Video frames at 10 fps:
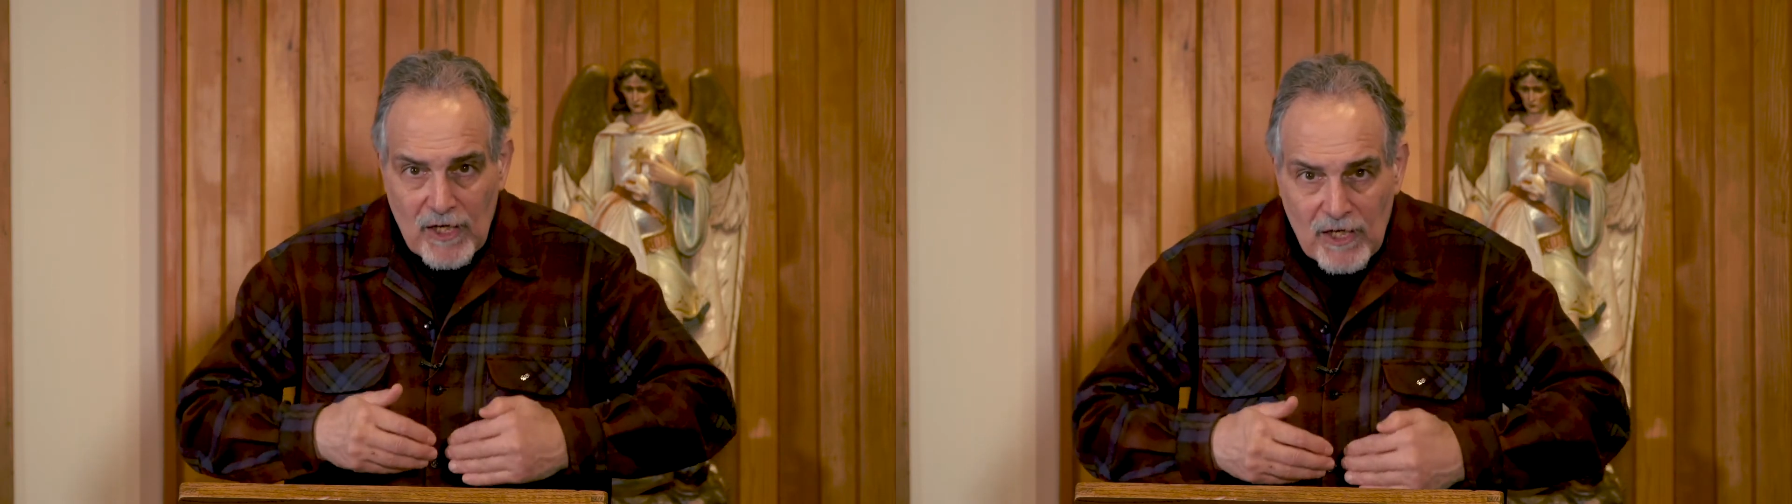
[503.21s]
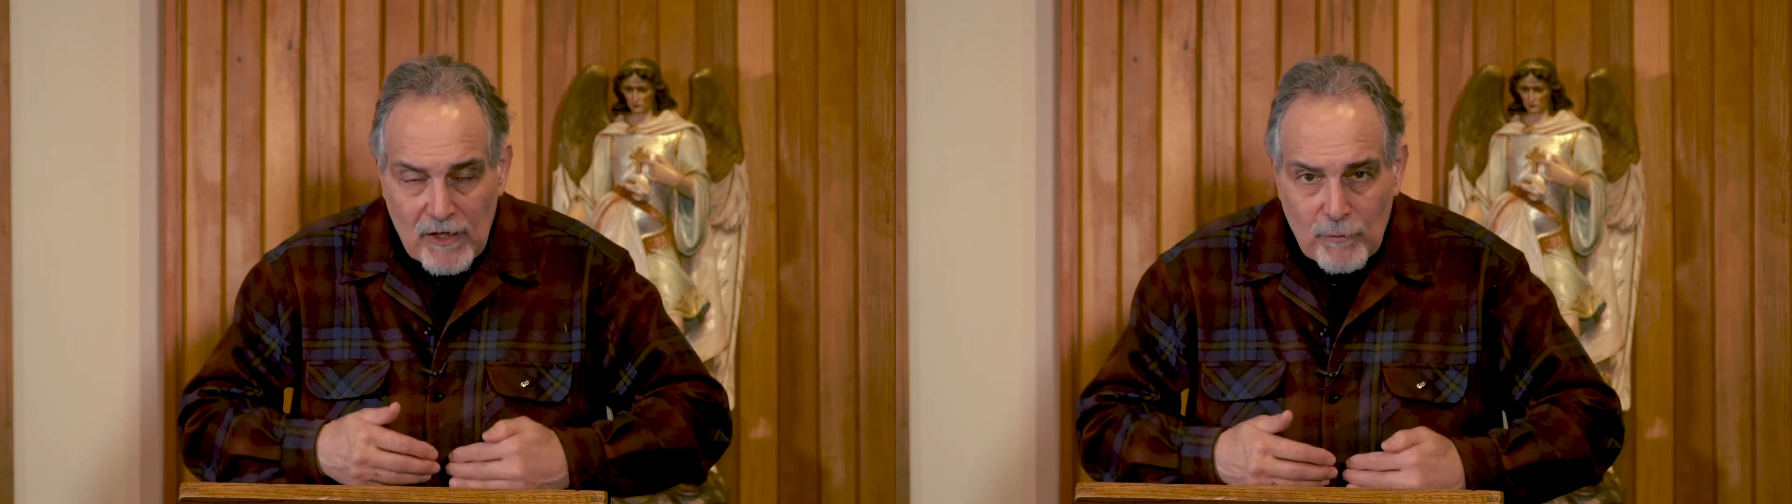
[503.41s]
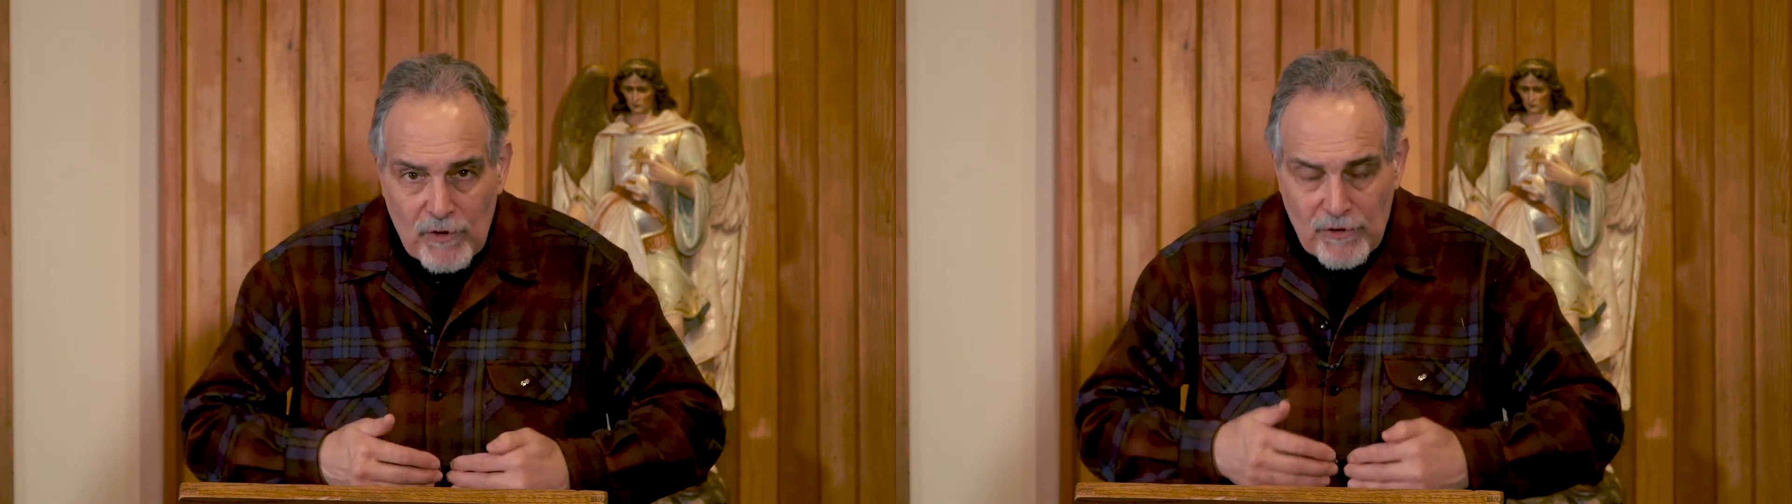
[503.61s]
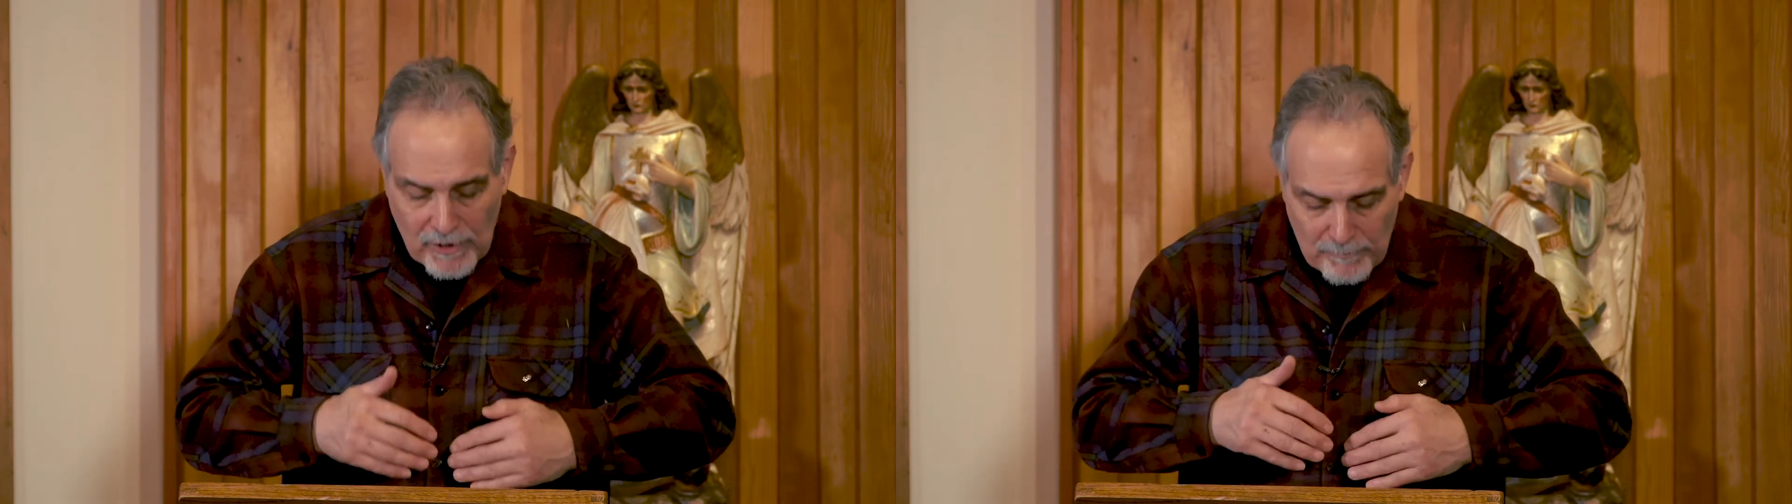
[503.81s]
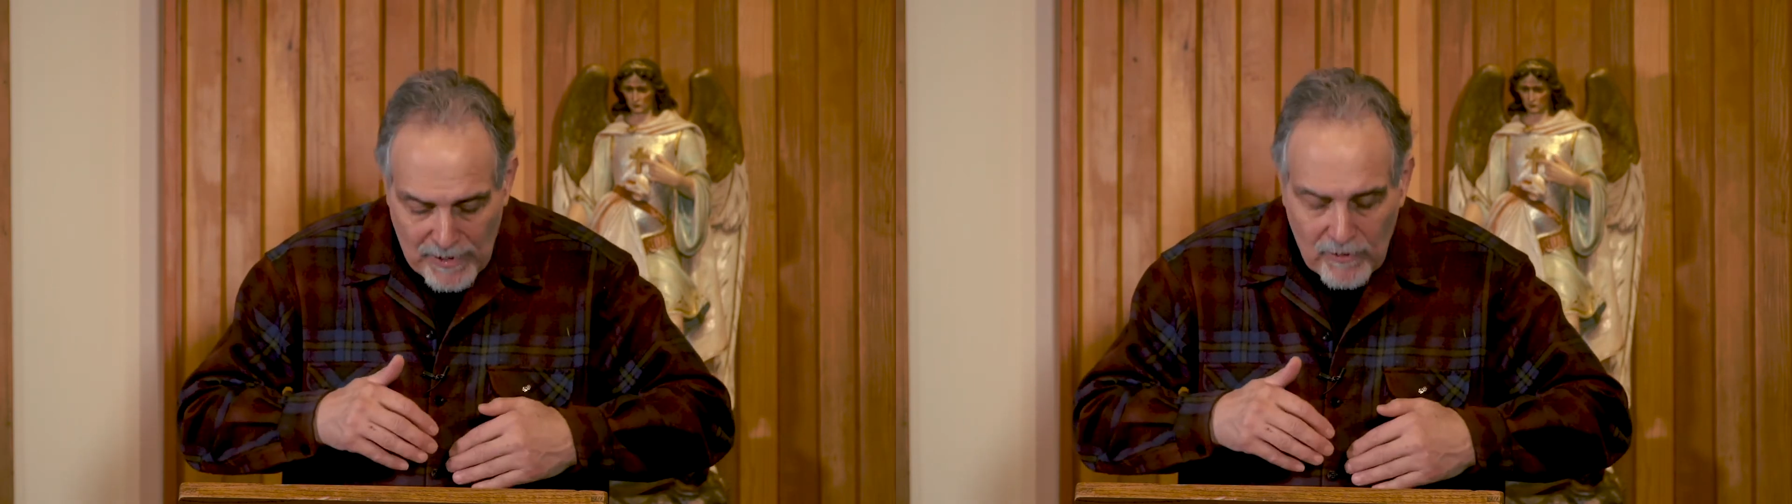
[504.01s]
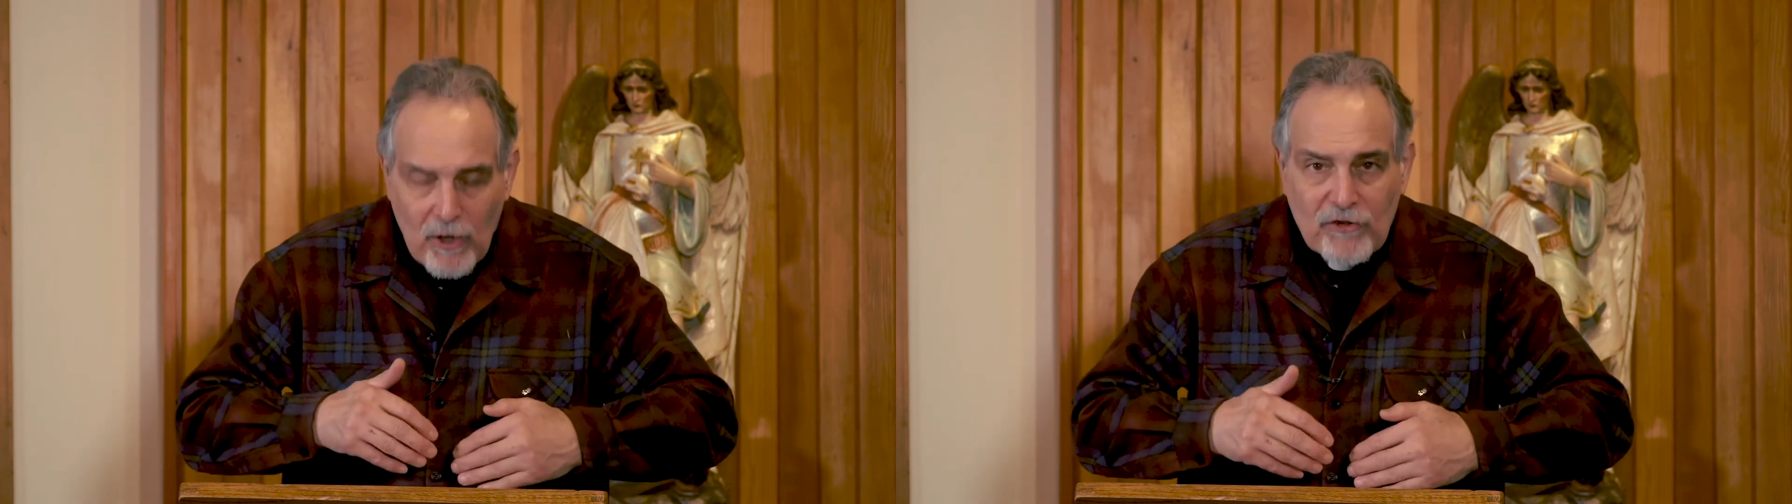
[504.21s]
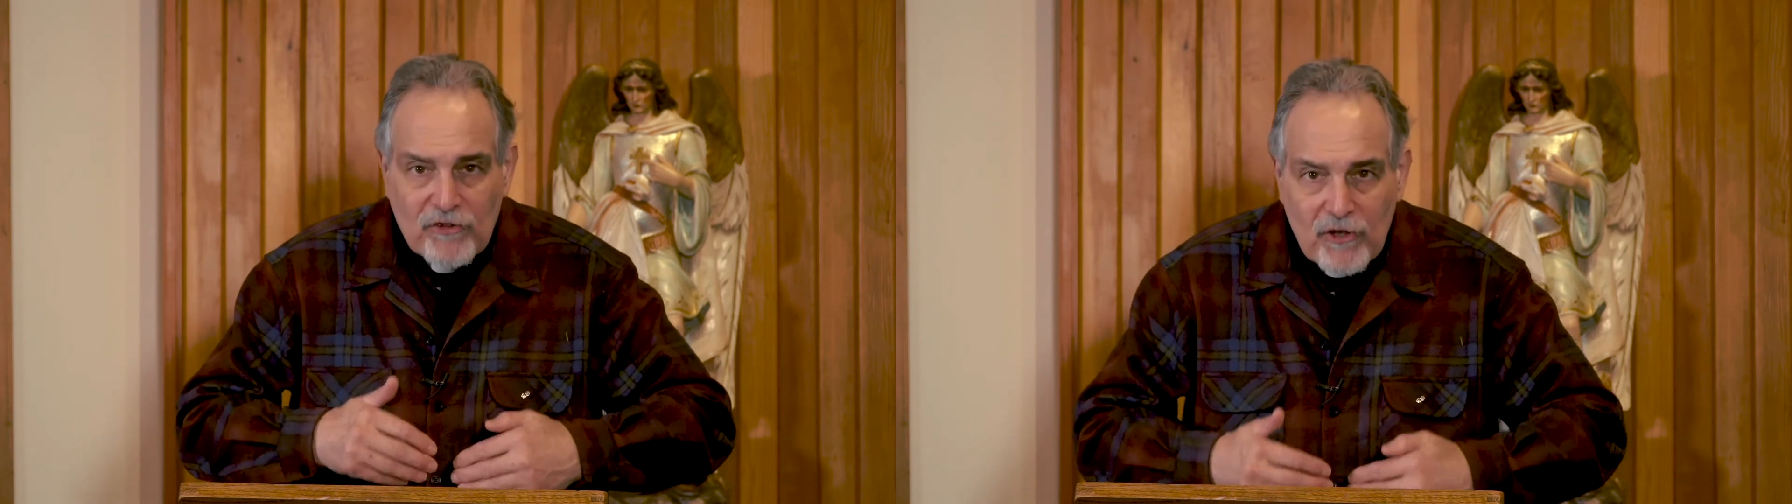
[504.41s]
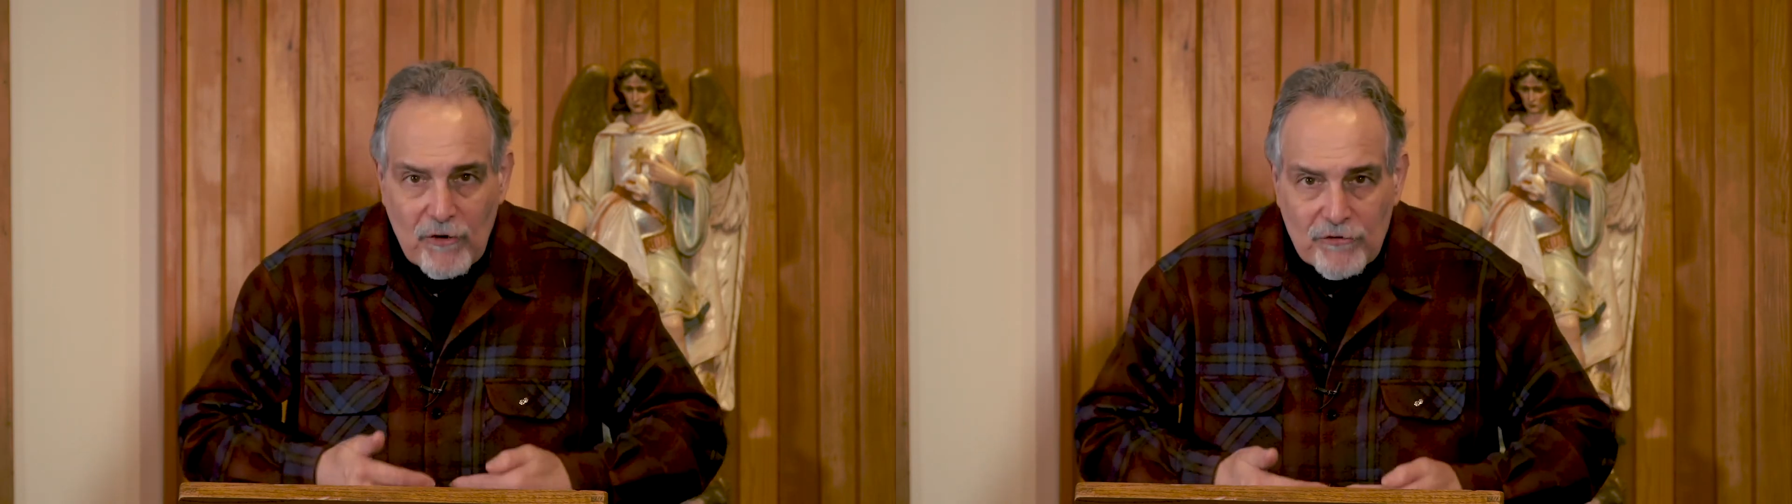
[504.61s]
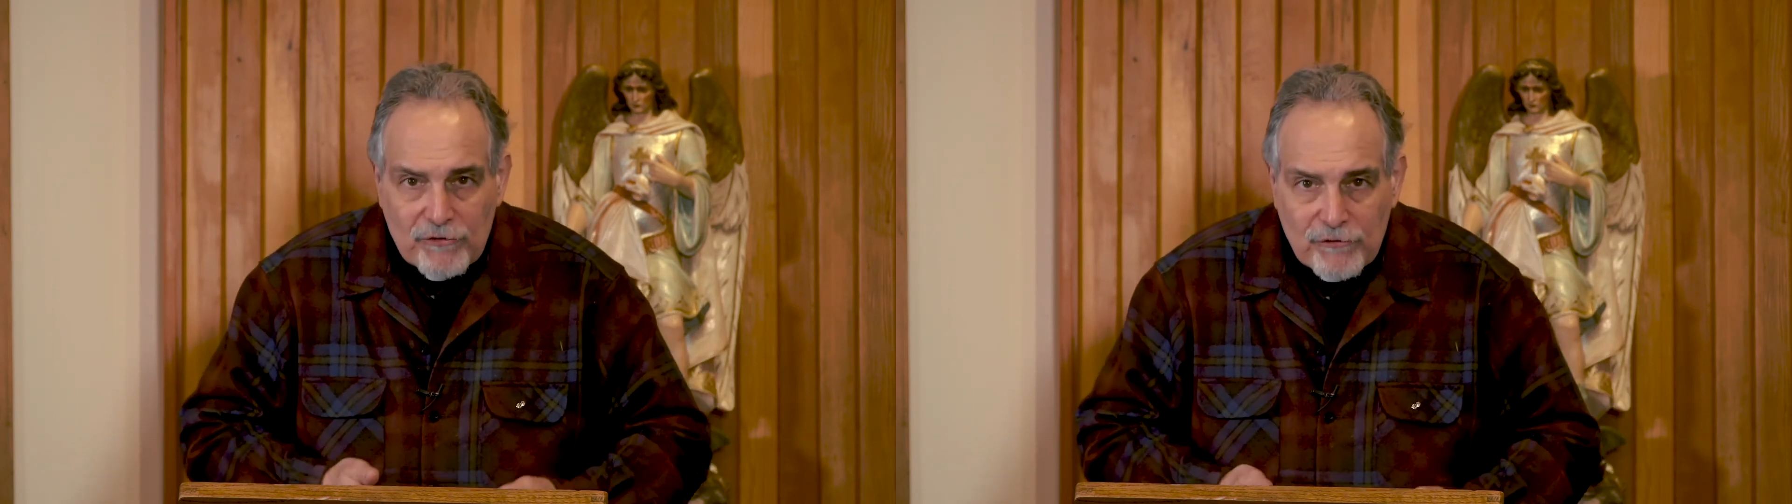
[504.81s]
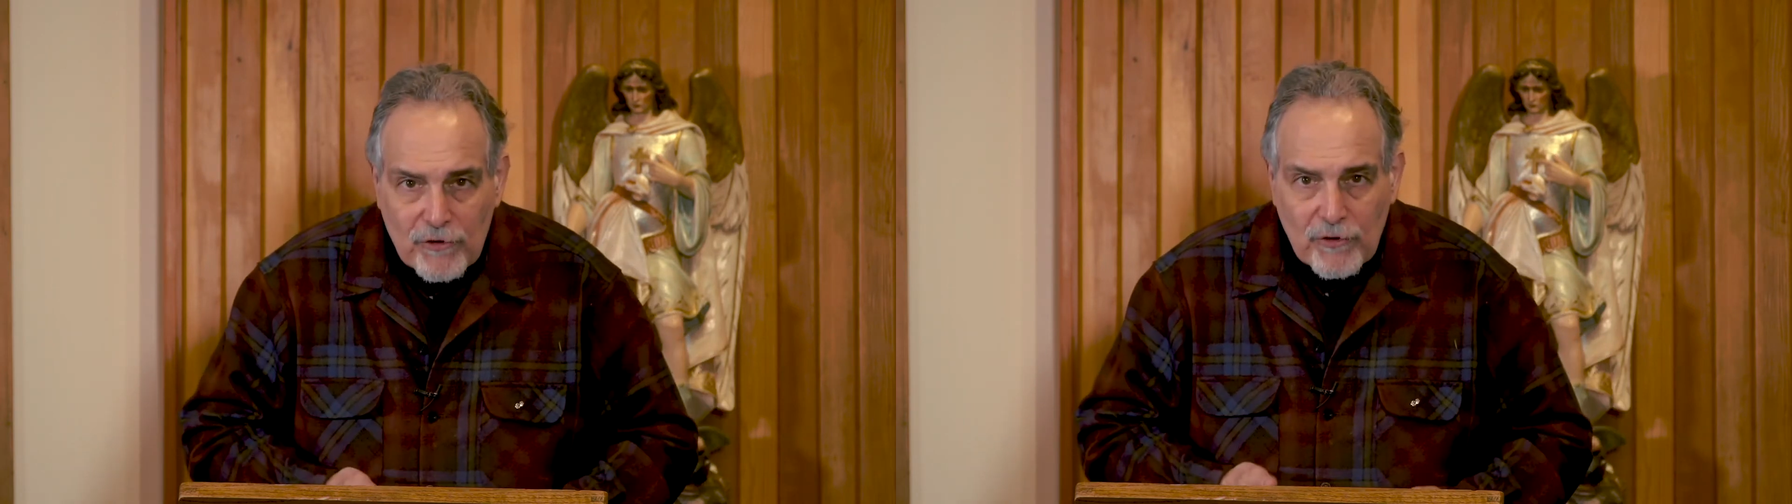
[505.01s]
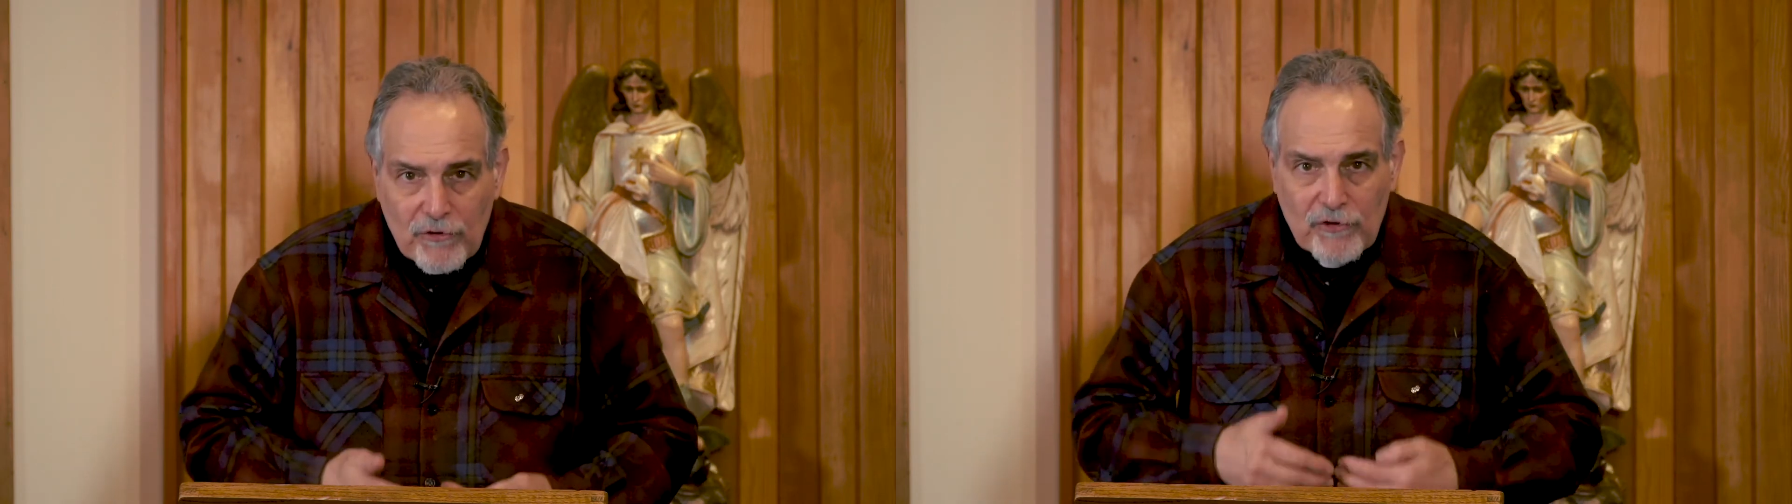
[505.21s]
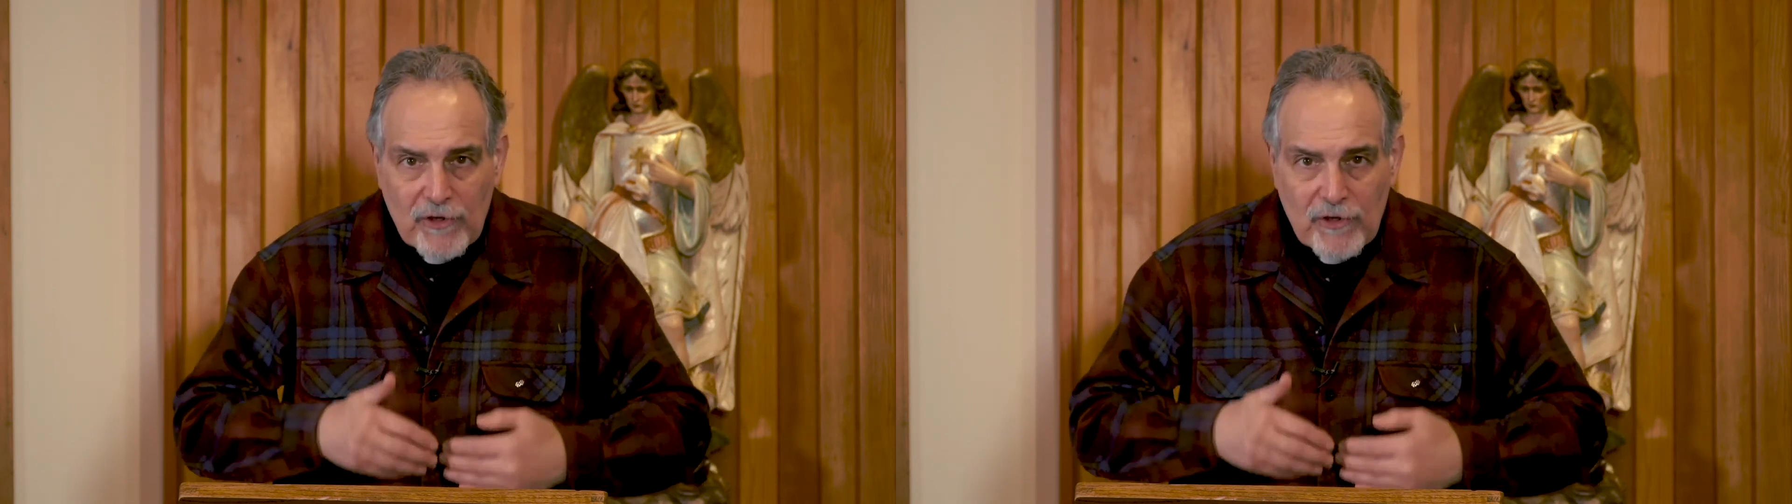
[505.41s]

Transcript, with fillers: it, we think about ourselves first